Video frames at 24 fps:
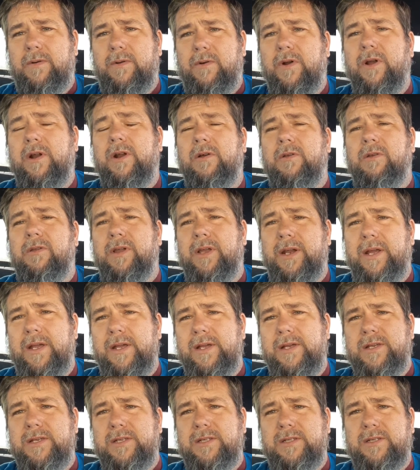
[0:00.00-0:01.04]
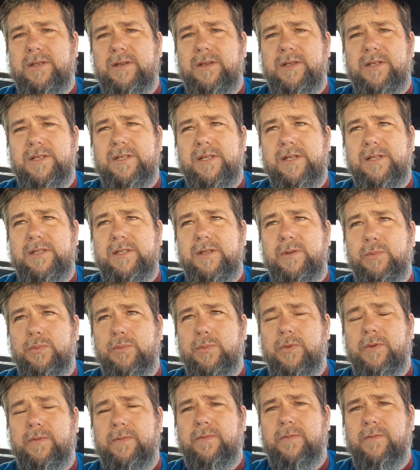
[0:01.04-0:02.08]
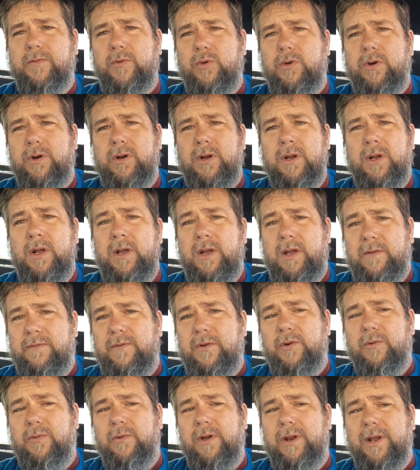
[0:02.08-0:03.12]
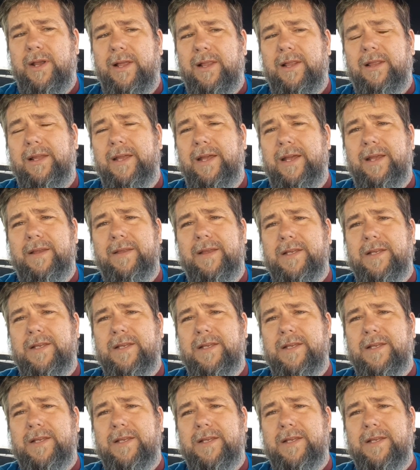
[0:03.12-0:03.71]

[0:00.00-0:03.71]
critical it is to the system for if you're running lean.